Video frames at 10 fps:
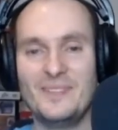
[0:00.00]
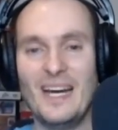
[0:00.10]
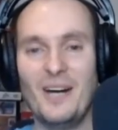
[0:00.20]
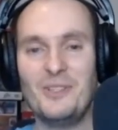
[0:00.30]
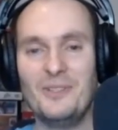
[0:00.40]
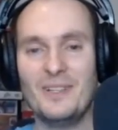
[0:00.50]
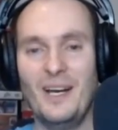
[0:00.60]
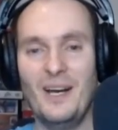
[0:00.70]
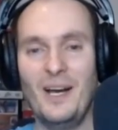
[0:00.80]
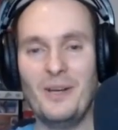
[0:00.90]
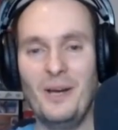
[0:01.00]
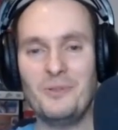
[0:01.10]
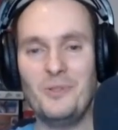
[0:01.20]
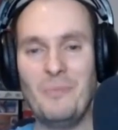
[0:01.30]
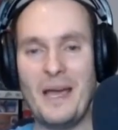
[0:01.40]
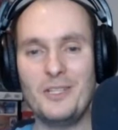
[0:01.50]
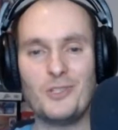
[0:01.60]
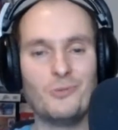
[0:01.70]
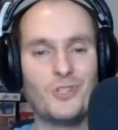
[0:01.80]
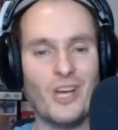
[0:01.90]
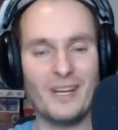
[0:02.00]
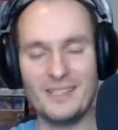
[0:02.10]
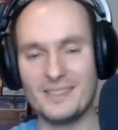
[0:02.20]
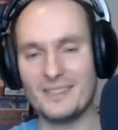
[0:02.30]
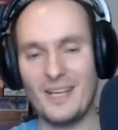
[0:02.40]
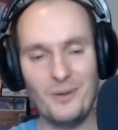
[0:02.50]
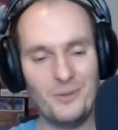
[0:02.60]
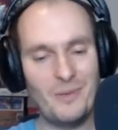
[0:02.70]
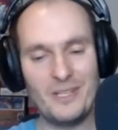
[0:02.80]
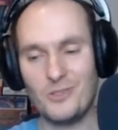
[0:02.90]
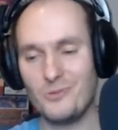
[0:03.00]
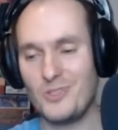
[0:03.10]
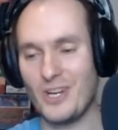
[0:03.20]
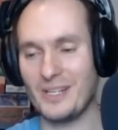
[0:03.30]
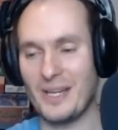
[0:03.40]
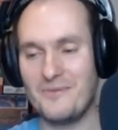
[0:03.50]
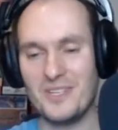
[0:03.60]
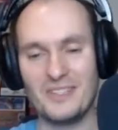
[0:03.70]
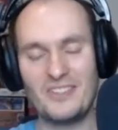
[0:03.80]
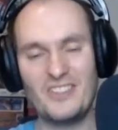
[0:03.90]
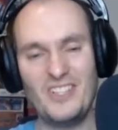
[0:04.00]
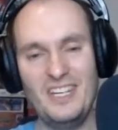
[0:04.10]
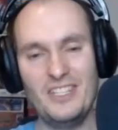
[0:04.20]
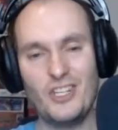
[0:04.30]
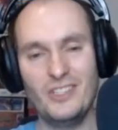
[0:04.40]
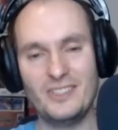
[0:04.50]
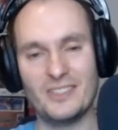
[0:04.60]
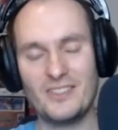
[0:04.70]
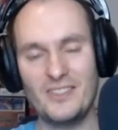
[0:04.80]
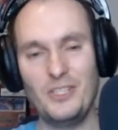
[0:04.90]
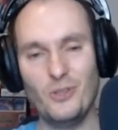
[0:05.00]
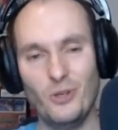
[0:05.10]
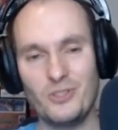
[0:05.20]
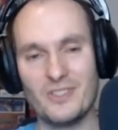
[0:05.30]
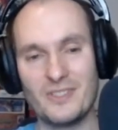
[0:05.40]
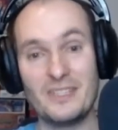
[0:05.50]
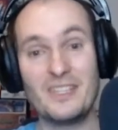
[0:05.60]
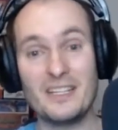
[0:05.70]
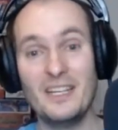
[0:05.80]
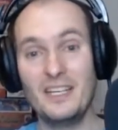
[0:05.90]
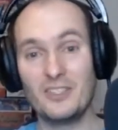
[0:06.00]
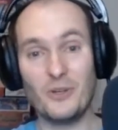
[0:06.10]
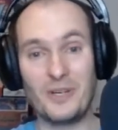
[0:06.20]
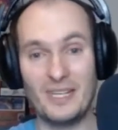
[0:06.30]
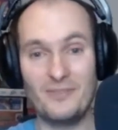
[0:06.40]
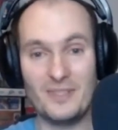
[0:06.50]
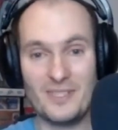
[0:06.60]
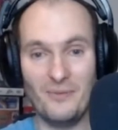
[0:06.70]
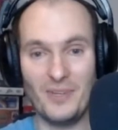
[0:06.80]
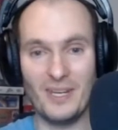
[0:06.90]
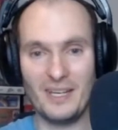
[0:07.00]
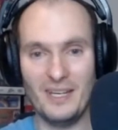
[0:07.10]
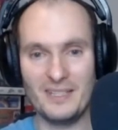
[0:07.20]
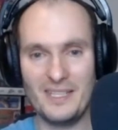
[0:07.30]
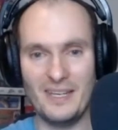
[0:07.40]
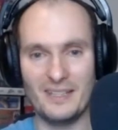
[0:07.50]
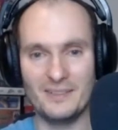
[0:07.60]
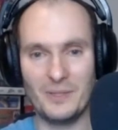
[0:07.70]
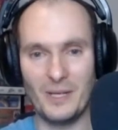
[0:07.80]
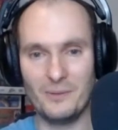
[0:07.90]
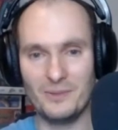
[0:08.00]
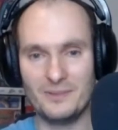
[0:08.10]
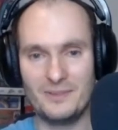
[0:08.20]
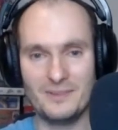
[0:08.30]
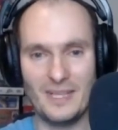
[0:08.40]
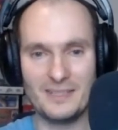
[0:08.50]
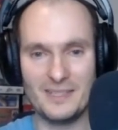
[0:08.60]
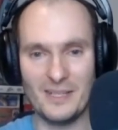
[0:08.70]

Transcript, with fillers: yeah. How do you how, how do you manage to juggle? How do you manage to juggle having three children, three daughters? Is that sorry? If it's something I can't tell, I will edit